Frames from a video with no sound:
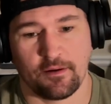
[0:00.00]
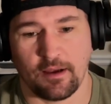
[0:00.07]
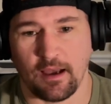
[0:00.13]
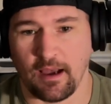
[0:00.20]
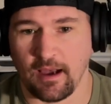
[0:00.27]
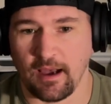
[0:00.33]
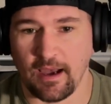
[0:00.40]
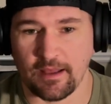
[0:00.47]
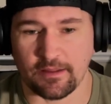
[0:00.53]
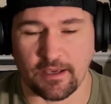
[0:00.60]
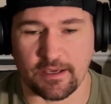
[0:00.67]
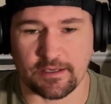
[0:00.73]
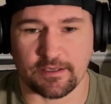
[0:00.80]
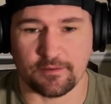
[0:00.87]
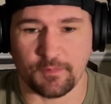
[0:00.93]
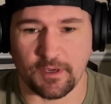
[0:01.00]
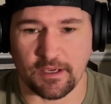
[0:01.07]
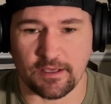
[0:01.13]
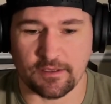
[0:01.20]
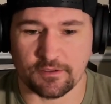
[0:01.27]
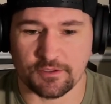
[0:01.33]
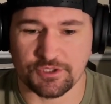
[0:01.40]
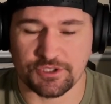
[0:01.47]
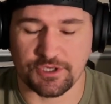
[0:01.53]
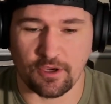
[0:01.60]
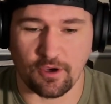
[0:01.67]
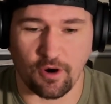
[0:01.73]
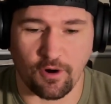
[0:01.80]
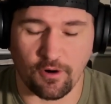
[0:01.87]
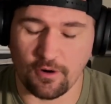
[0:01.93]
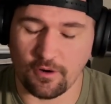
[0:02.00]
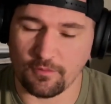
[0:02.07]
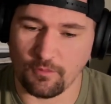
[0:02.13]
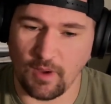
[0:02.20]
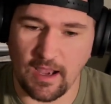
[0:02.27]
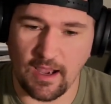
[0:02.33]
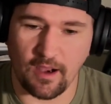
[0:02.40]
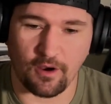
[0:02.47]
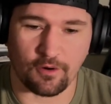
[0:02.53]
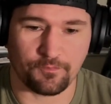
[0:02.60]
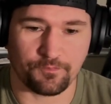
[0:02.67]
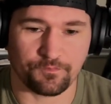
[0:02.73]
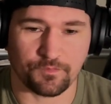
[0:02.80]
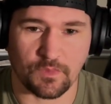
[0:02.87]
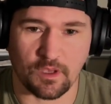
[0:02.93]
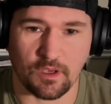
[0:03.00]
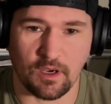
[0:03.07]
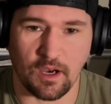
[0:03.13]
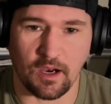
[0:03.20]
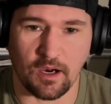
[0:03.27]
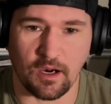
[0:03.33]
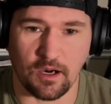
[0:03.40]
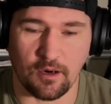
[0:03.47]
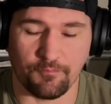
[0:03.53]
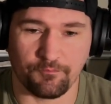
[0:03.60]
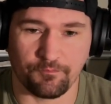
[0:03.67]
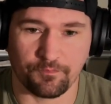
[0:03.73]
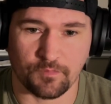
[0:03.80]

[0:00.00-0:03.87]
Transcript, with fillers: I like it, man. Shit, her, wow, um,